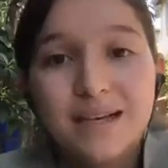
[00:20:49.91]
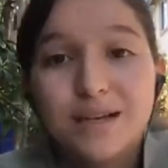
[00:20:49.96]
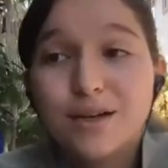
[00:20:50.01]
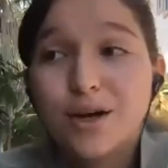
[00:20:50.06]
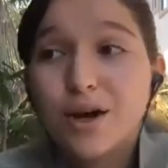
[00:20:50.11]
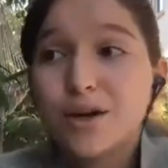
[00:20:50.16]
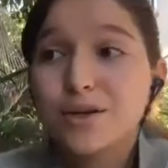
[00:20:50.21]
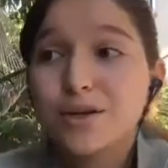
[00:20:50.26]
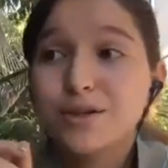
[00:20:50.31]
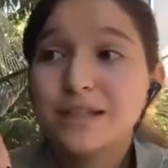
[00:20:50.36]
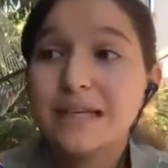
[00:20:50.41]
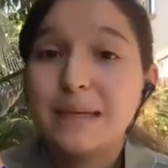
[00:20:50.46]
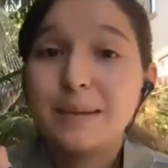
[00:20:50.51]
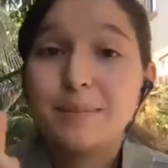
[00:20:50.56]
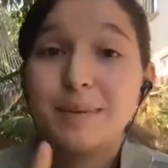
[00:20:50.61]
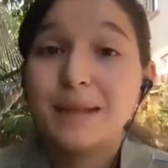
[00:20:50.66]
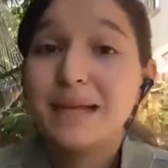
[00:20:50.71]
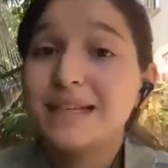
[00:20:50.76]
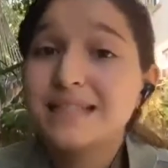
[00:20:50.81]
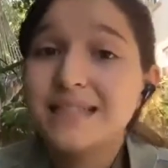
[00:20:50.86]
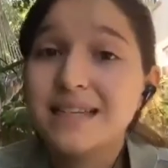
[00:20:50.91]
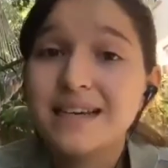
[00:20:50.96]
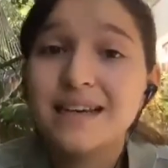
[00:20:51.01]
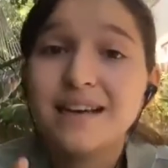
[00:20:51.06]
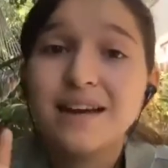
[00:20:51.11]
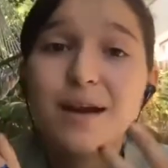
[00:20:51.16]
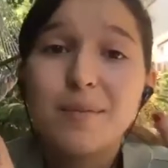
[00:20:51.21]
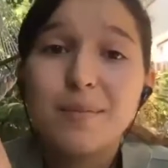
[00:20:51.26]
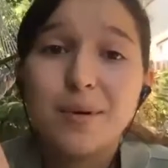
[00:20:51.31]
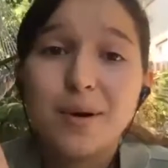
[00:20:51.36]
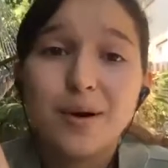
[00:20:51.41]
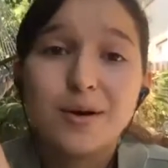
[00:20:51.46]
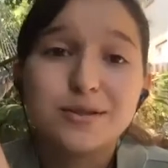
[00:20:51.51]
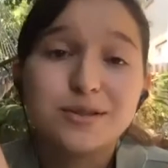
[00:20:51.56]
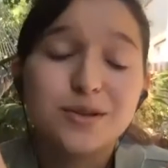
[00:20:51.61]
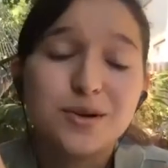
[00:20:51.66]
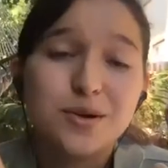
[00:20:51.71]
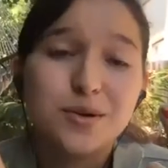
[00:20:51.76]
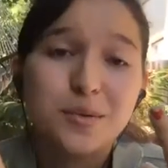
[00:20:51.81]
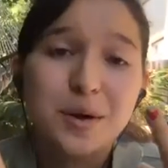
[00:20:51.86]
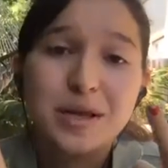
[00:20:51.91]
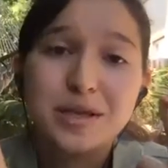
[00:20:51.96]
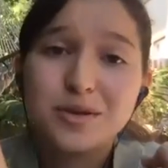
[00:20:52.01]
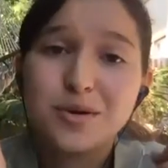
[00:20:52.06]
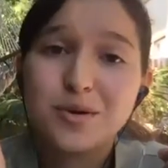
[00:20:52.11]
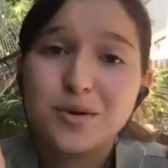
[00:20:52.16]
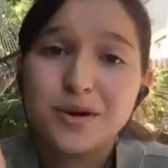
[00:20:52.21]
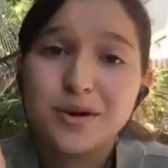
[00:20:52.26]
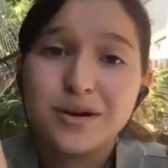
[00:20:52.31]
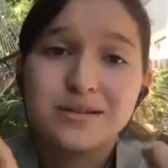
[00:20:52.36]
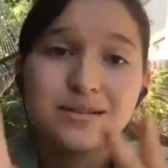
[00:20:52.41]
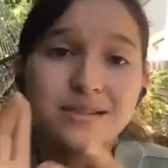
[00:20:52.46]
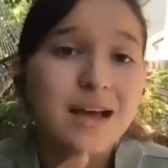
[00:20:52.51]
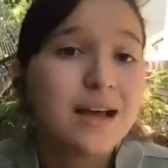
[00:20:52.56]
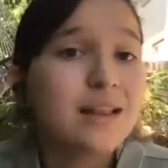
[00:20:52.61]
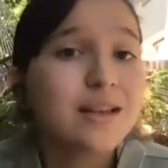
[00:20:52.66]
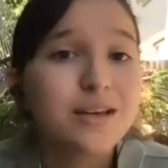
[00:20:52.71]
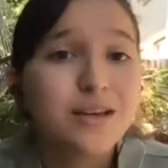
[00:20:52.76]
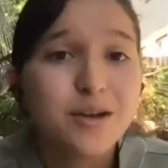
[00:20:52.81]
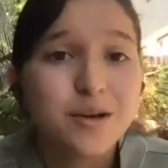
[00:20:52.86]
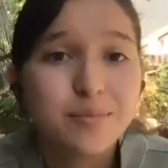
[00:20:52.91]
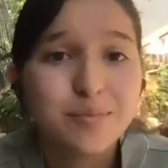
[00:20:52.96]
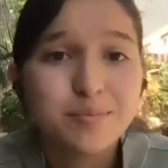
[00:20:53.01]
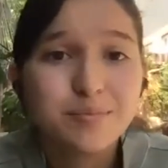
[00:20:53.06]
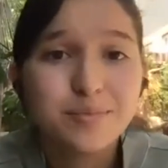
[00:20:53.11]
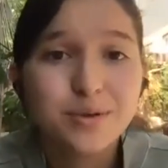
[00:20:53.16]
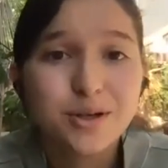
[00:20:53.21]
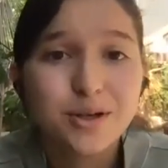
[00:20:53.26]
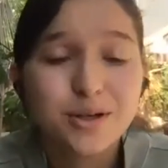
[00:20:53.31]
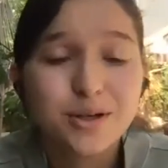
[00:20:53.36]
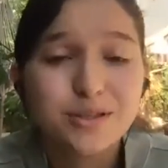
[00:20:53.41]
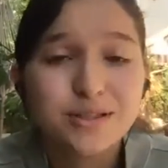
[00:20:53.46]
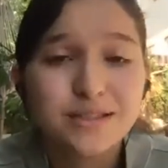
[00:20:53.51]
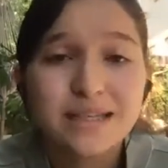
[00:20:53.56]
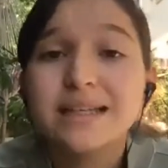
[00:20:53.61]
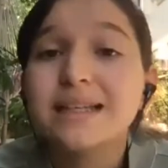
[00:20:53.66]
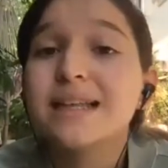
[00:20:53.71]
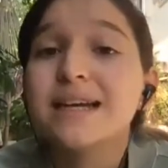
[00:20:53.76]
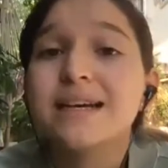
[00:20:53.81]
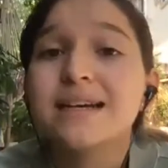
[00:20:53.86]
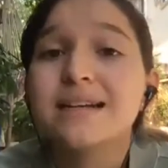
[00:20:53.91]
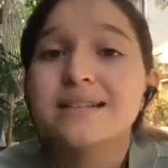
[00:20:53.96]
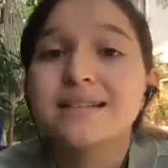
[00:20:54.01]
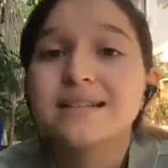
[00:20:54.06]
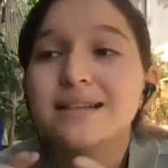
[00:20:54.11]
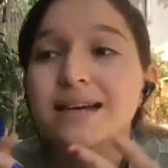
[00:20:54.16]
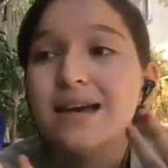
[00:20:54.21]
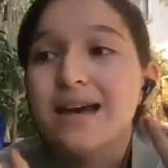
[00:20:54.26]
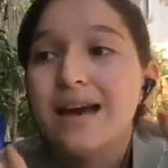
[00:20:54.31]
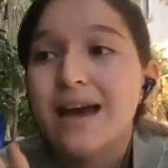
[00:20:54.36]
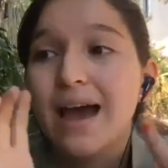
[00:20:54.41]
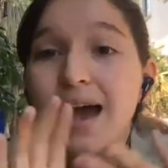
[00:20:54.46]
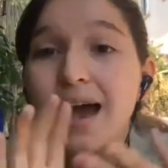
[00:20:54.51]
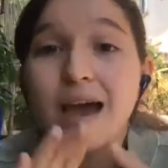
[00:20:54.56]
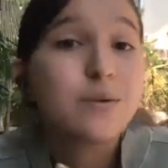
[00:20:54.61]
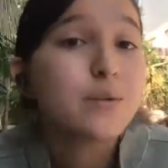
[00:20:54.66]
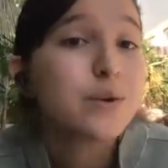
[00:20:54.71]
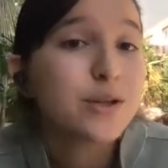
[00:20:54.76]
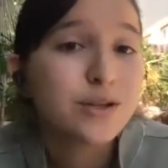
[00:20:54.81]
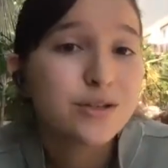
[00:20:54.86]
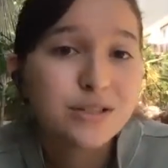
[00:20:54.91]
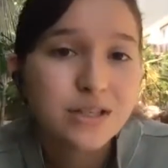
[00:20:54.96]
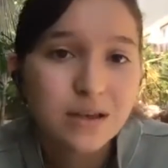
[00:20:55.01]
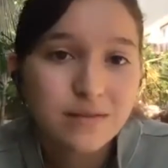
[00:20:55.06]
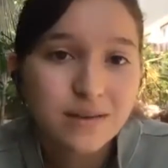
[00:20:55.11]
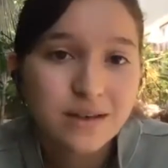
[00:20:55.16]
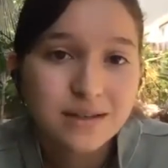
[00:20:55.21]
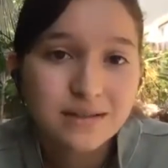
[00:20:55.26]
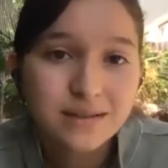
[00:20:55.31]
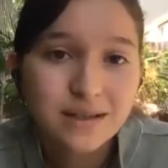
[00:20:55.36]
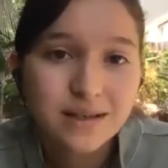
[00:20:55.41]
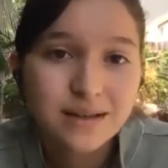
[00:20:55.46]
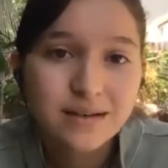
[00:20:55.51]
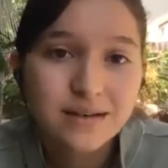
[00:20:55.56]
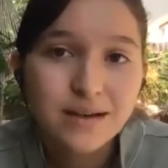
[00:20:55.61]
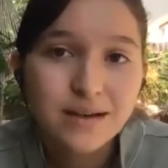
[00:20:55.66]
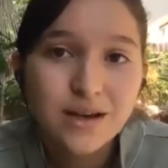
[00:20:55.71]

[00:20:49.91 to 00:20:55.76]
not only planting, but also when you're selling your seedlings and when you're saving seed.